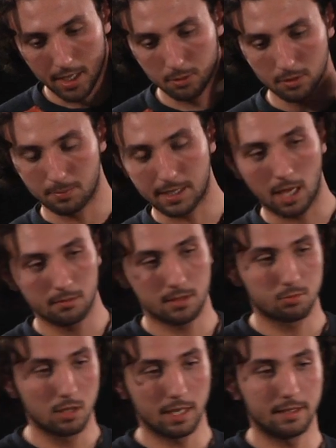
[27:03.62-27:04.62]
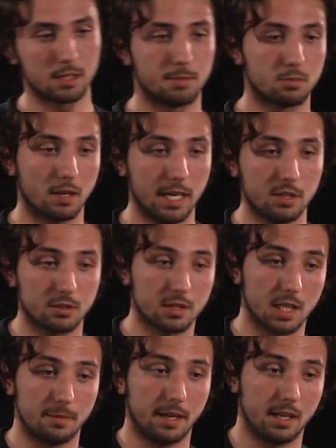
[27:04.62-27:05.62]
it became this really intimate
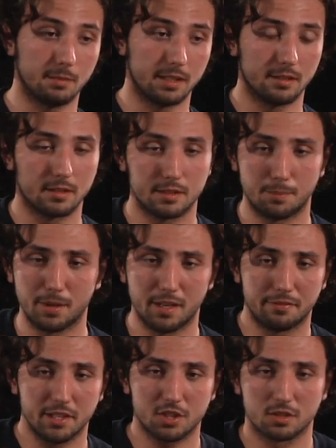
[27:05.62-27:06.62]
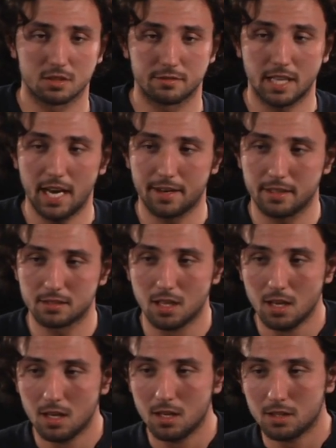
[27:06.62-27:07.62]
relationship. And I mean, the beneficials of that is,
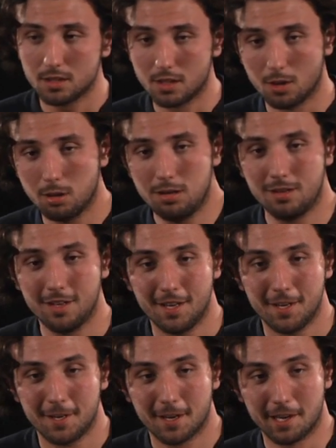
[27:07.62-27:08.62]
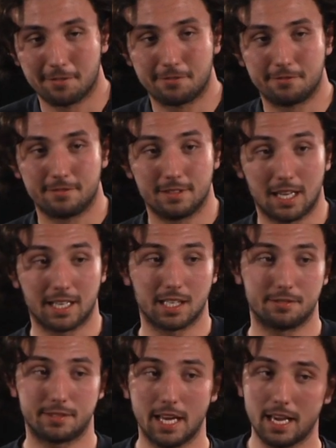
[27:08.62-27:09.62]
you know,
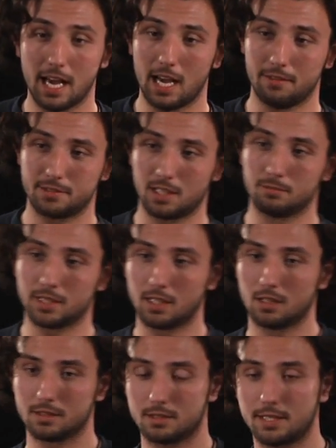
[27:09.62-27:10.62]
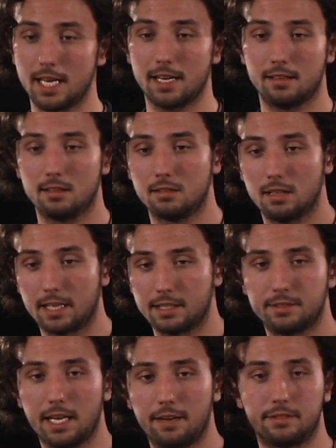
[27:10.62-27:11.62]
if they have something on sale, like
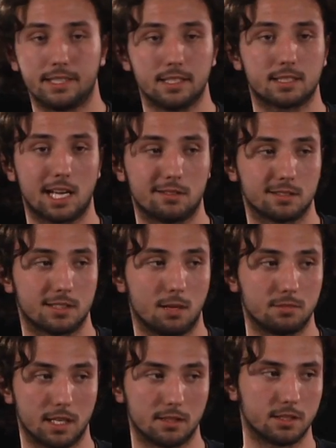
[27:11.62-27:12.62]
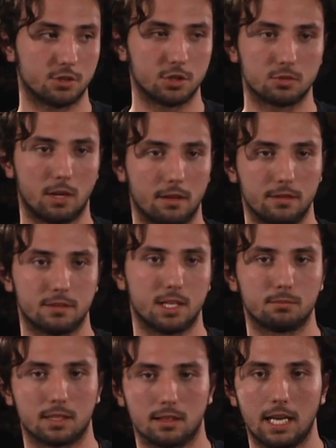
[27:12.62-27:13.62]
if they have a discount or something and there's just
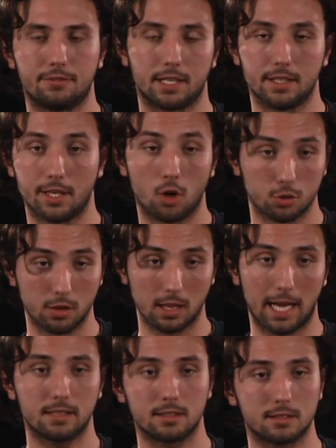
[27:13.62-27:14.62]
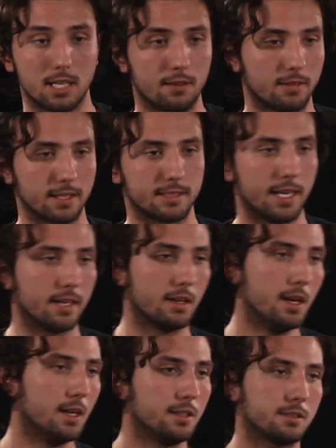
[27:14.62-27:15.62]
something left and they know you like this stuff, like say
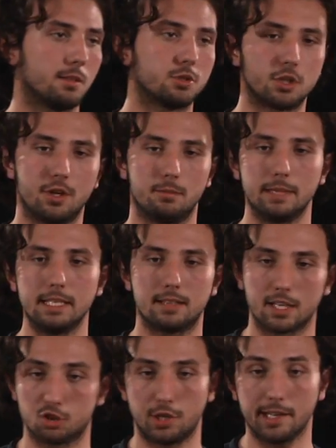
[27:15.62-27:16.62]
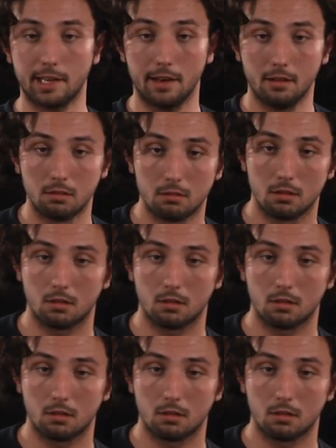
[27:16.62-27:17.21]
some certain meat like chicken,